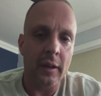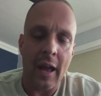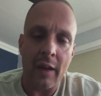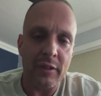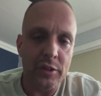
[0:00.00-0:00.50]

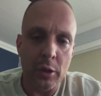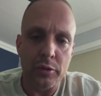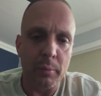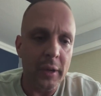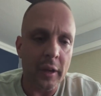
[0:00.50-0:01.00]
Having
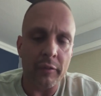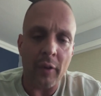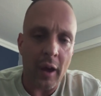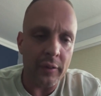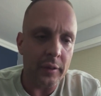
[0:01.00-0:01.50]
children, being a
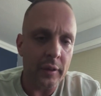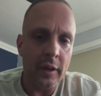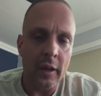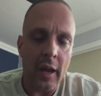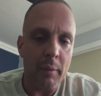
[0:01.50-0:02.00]
father,
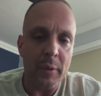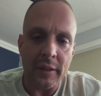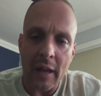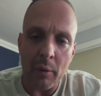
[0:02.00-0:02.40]
and being